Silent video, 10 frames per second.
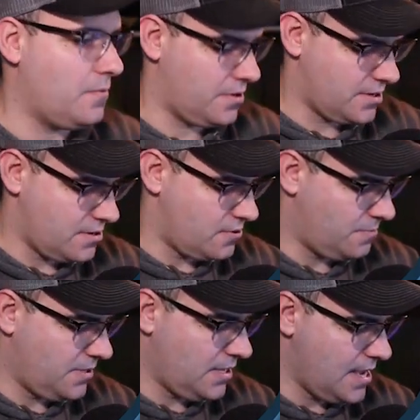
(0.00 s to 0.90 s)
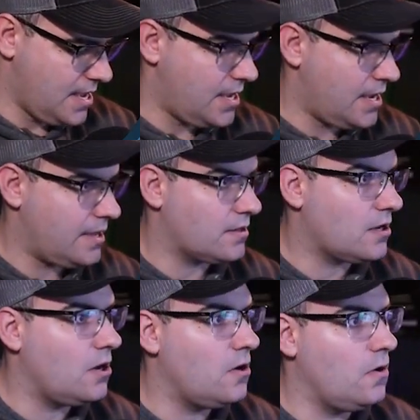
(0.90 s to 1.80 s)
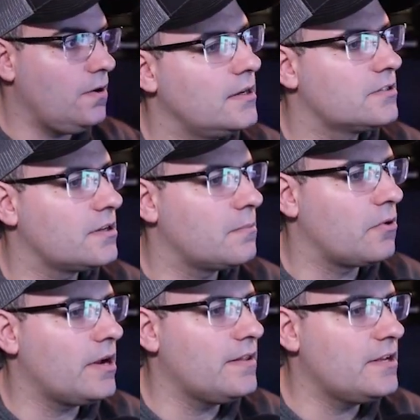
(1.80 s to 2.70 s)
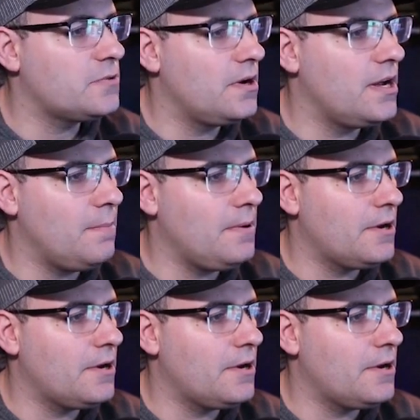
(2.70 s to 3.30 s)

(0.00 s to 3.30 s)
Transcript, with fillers: We're going to go PA and the code. It's going to bring this one up